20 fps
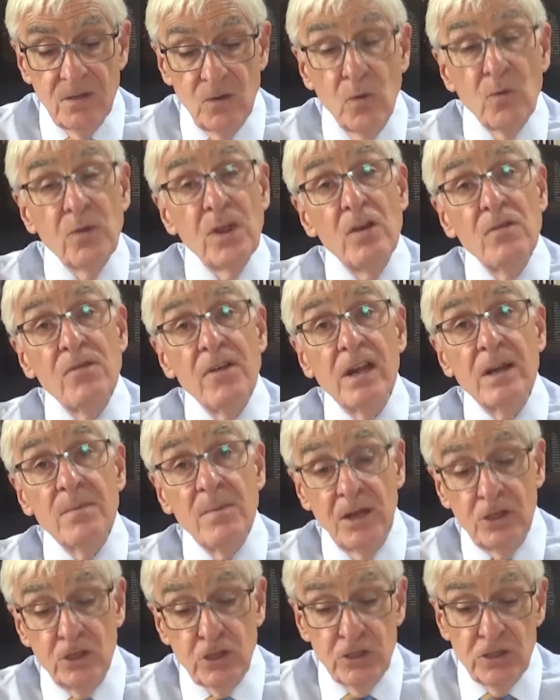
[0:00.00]
Although very
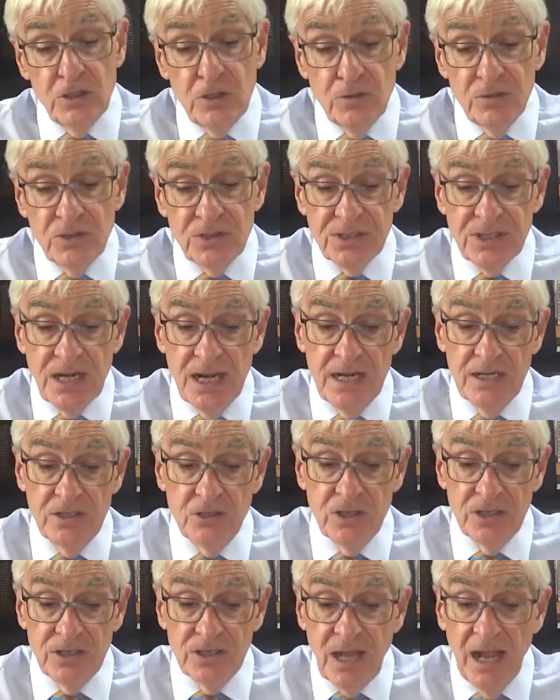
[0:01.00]
much a new
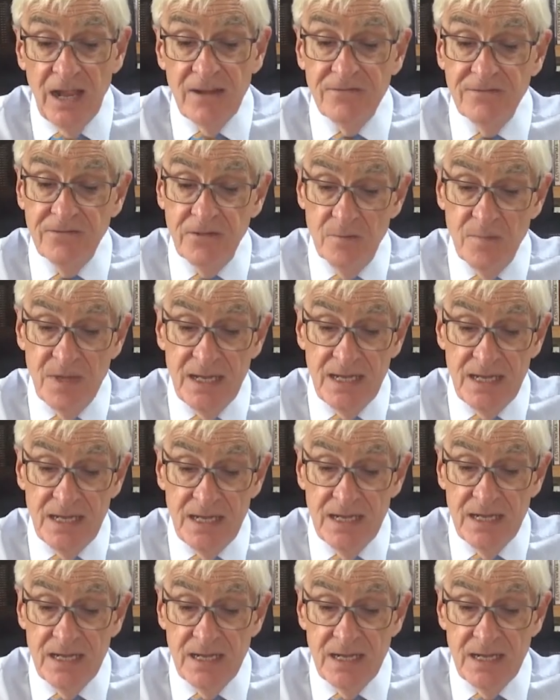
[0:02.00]
stage in life for me,